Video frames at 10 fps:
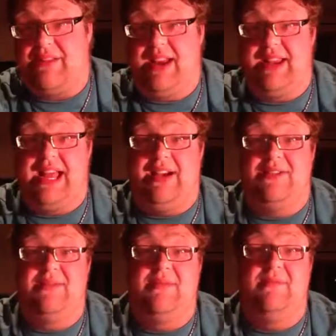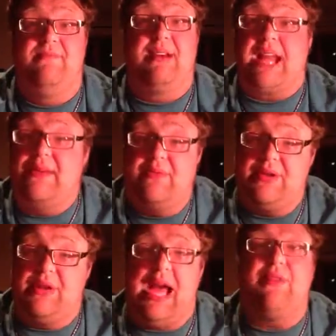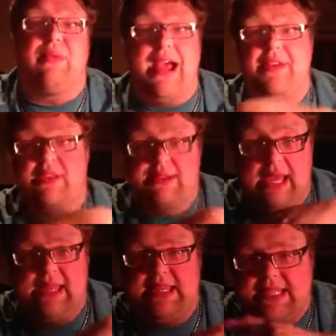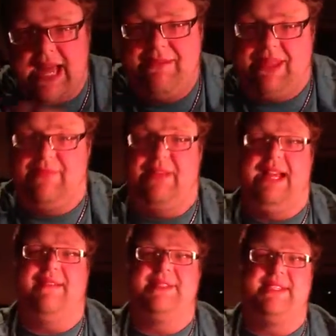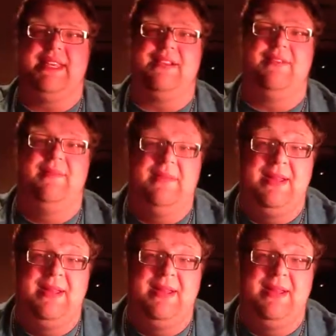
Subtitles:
right now. But I'd rather the Yankees not make the playoffs this year